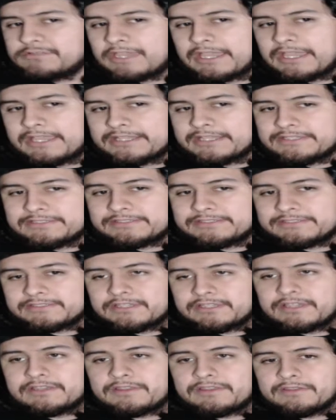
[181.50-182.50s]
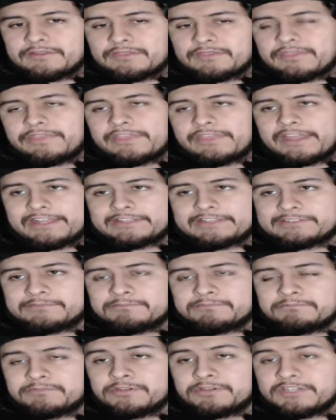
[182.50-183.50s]
has that
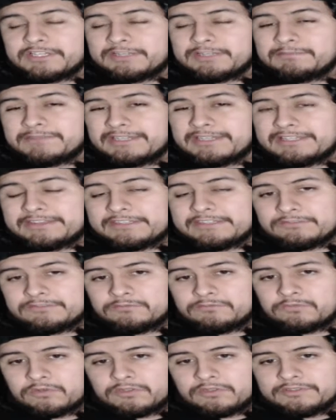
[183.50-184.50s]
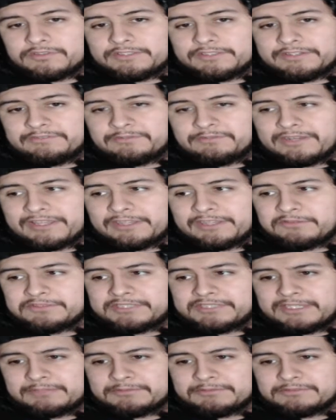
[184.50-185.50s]
put him in this world, and why he
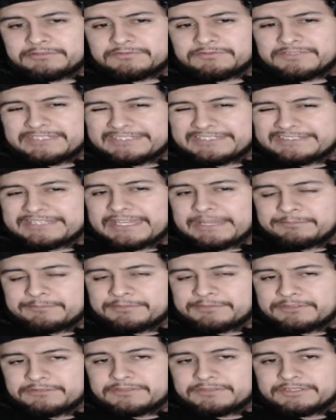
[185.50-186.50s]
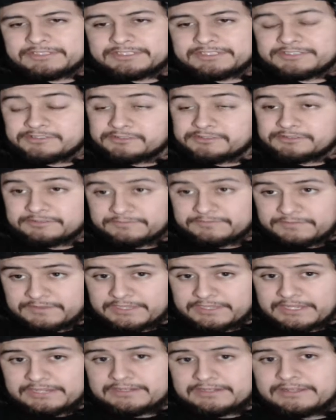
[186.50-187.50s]
wasn't able to really tap into it until
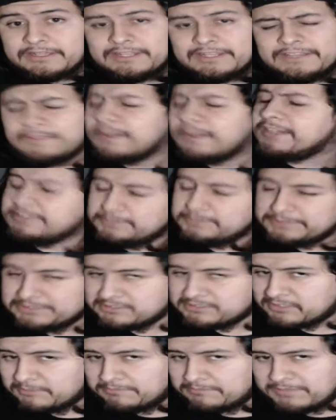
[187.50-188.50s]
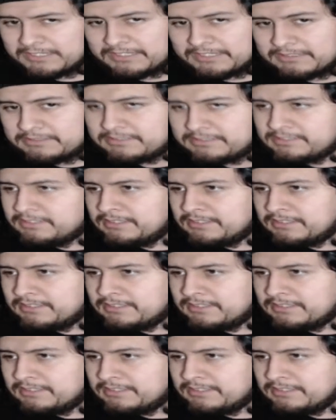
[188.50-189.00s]
then. There has to be something.